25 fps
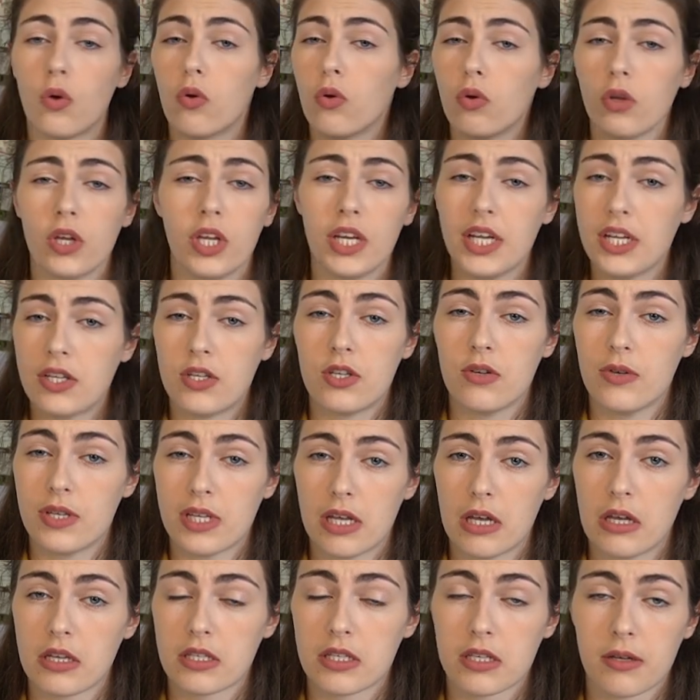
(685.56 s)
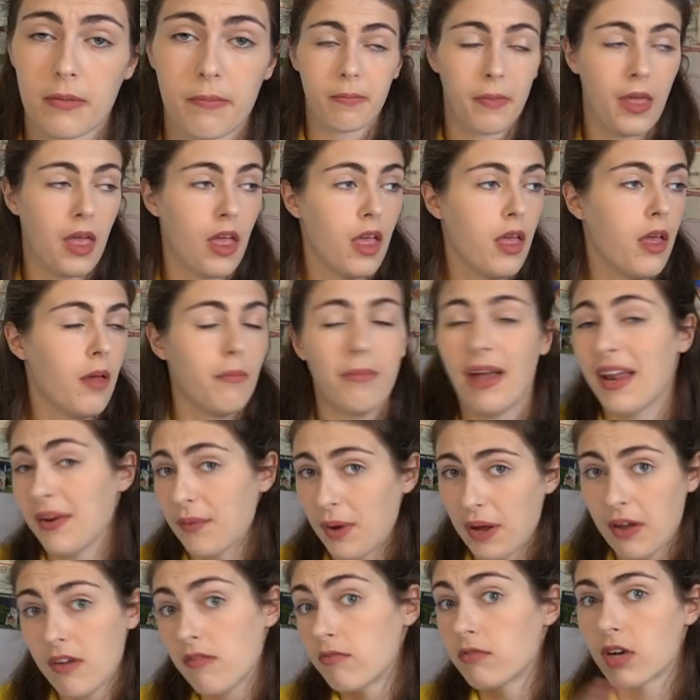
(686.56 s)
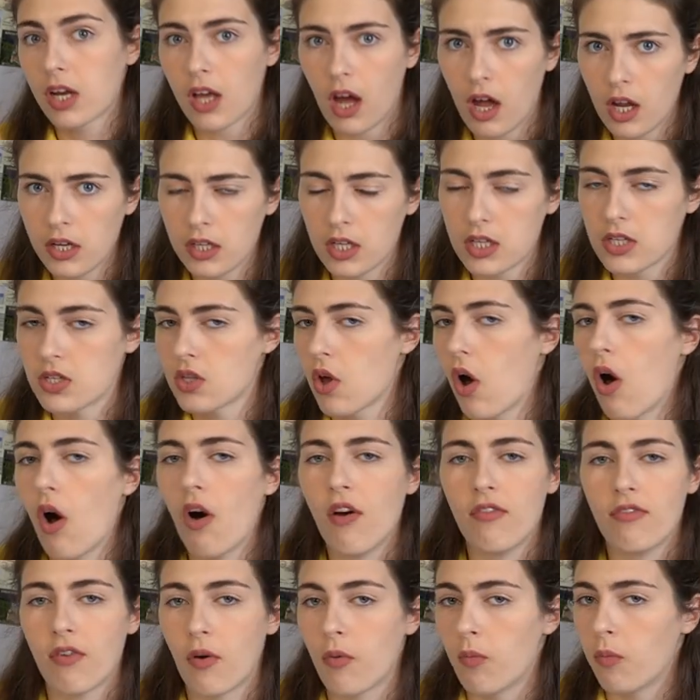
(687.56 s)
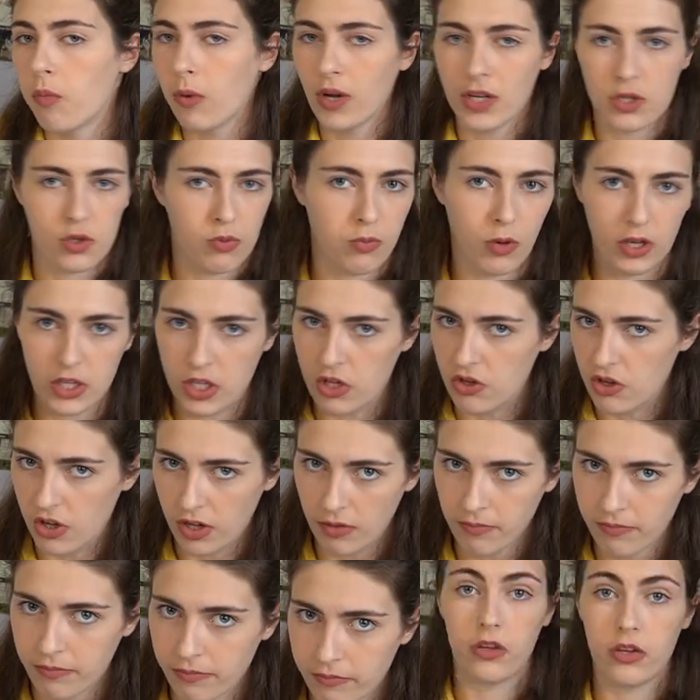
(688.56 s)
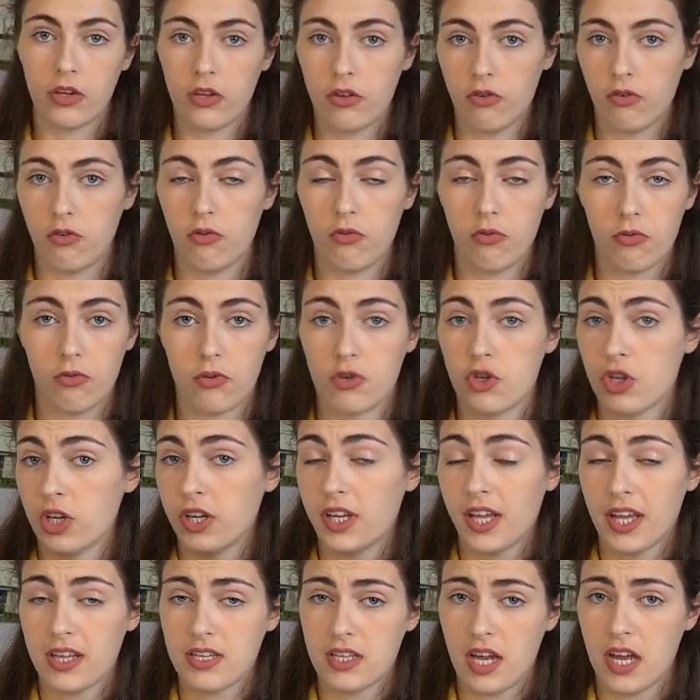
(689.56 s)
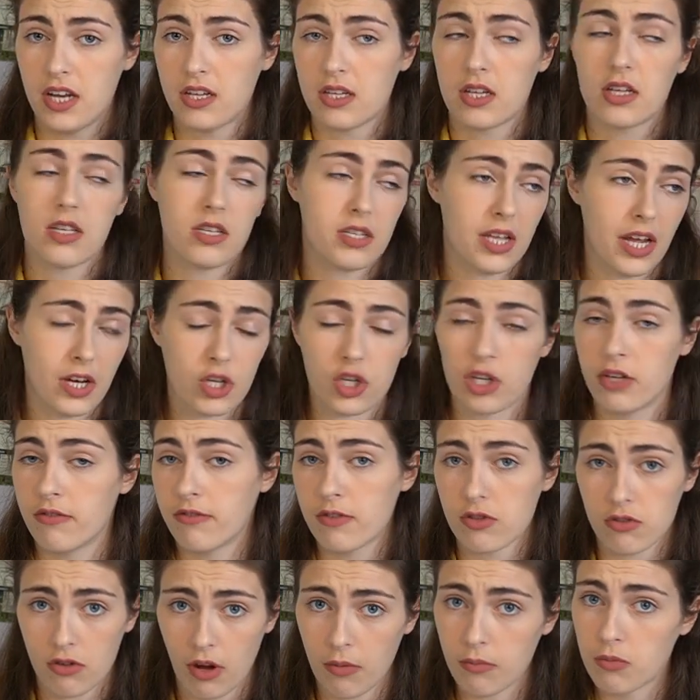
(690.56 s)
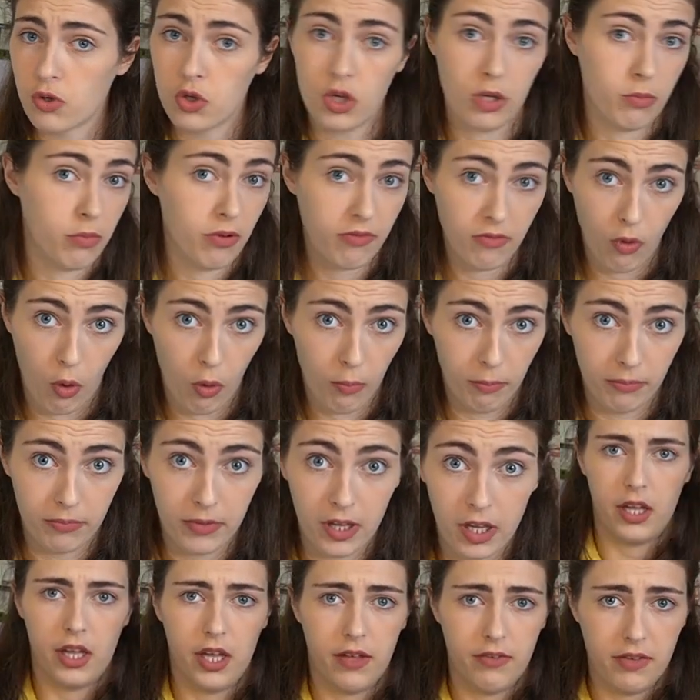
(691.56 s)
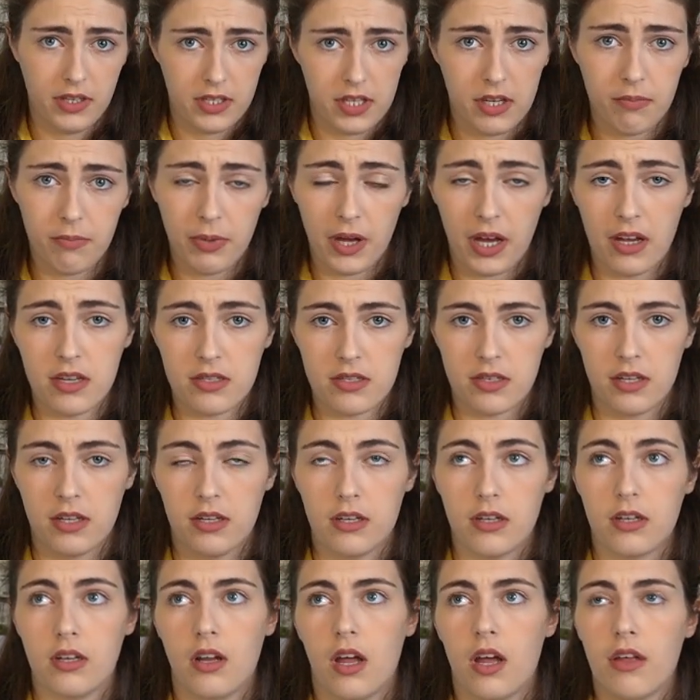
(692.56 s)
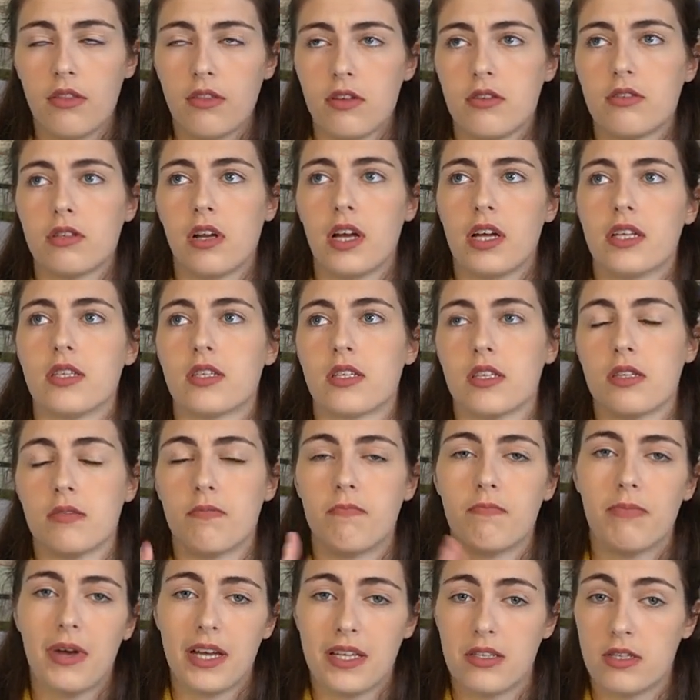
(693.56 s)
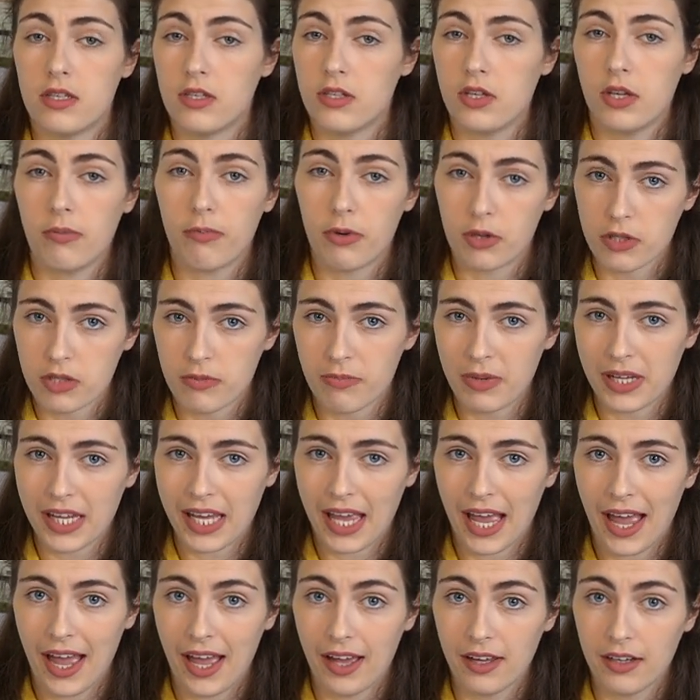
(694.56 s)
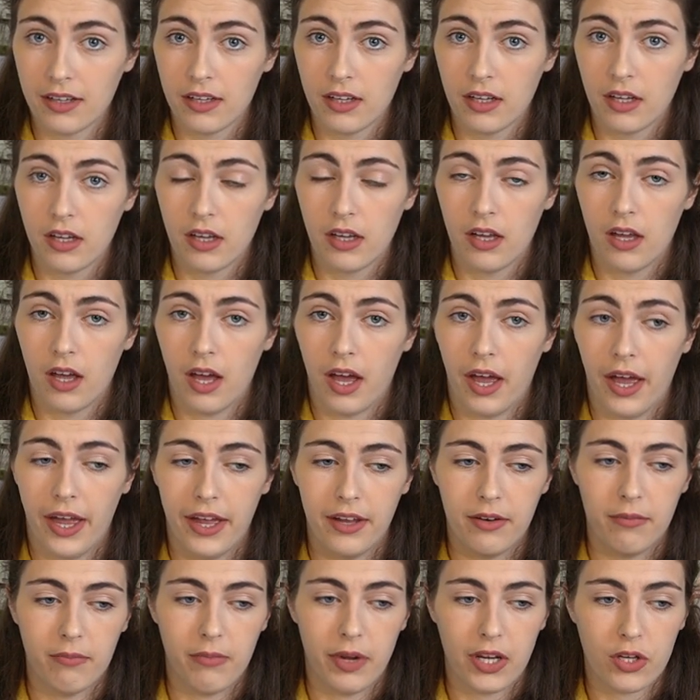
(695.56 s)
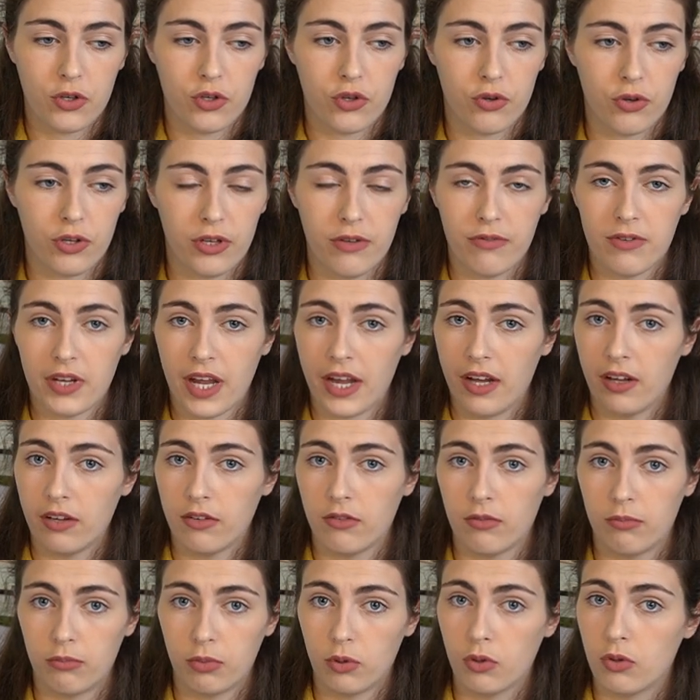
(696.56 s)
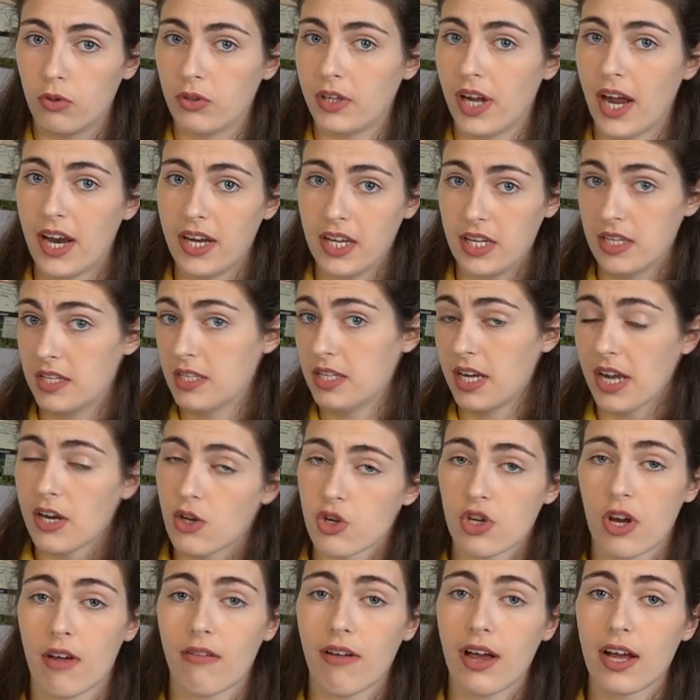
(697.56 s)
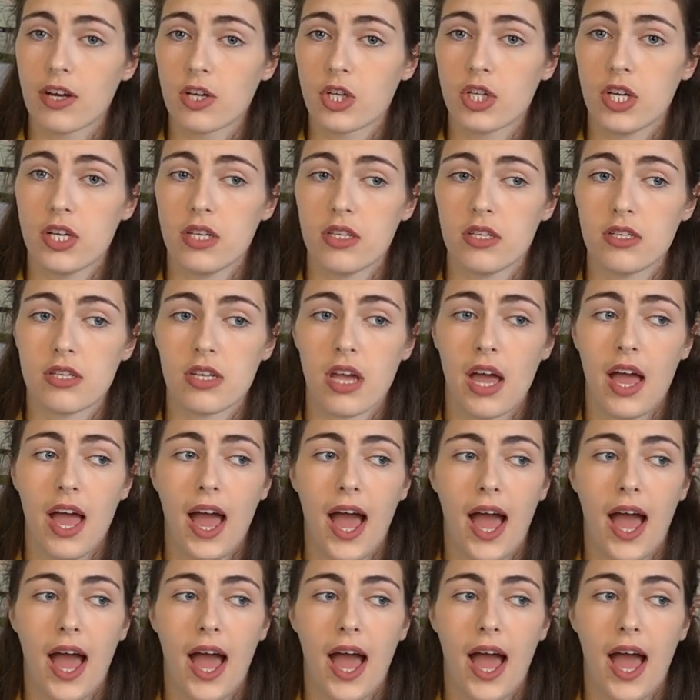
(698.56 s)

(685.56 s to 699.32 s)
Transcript: All you need to do is ask. But anyway, regardless of which one you do, you should get sent a section of the script to perform. If it's in person, learn those lines as best as you possibly can and make sure you've taken on board any stage directions.